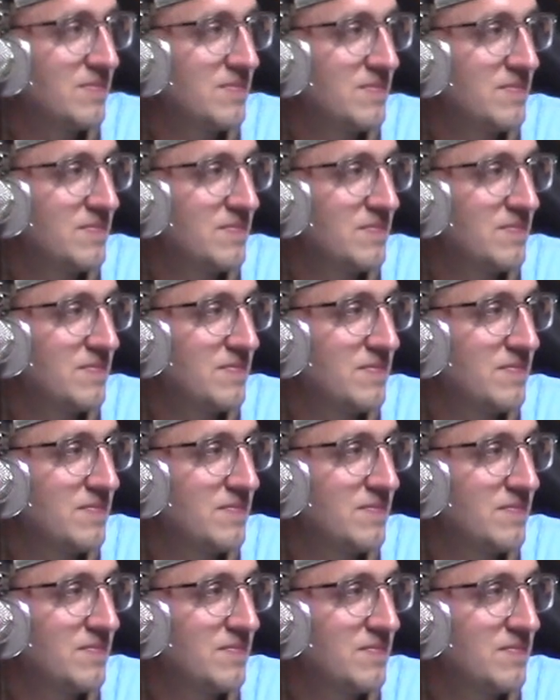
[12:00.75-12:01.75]

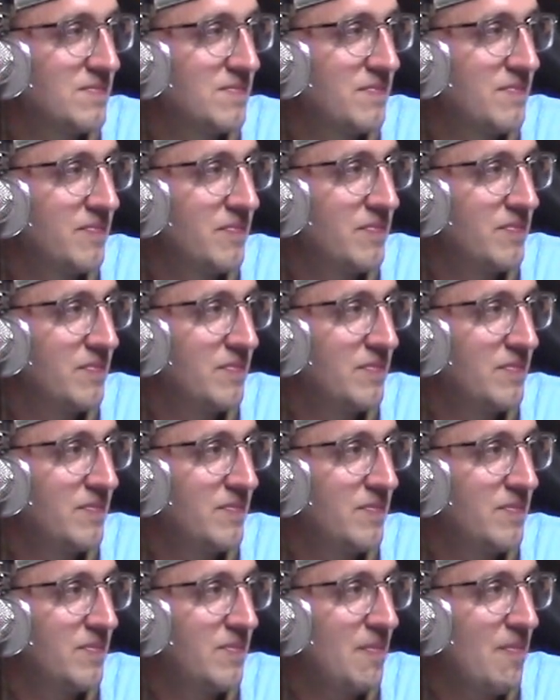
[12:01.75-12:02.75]

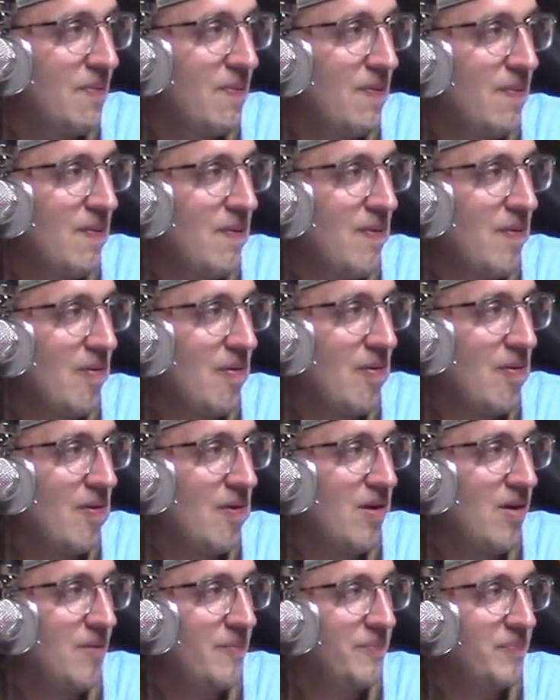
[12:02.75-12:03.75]

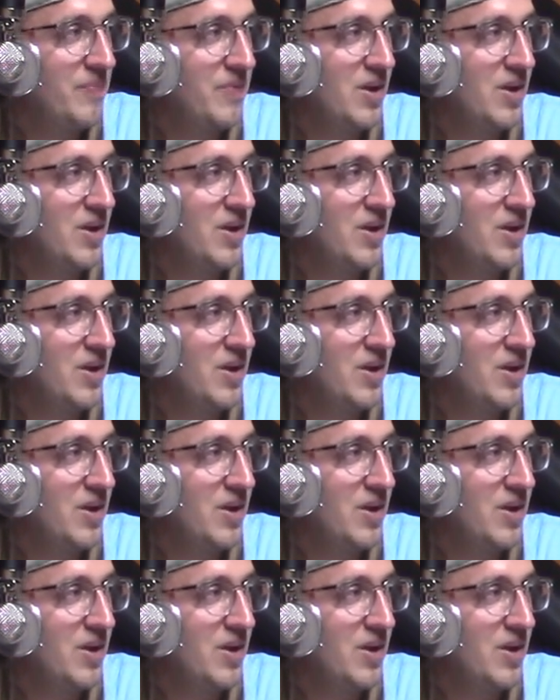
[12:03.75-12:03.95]
The person shown says nothing.